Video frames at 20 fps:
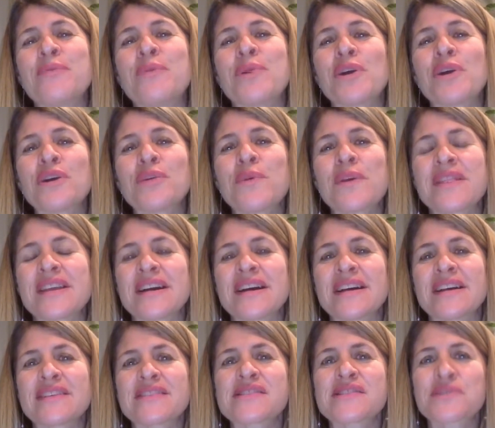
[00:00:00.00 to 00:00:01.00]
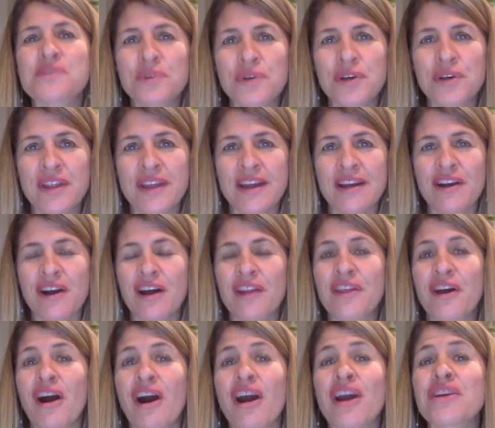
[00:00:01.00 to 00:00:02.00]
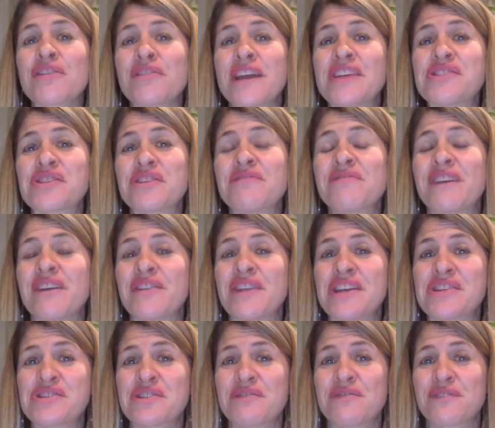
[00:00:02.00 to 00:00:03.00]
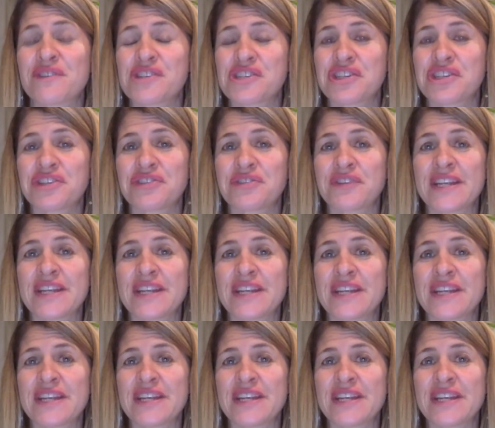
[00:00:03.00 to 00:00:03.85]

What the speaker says: work with a school there called the Art Creation Foundation for Children,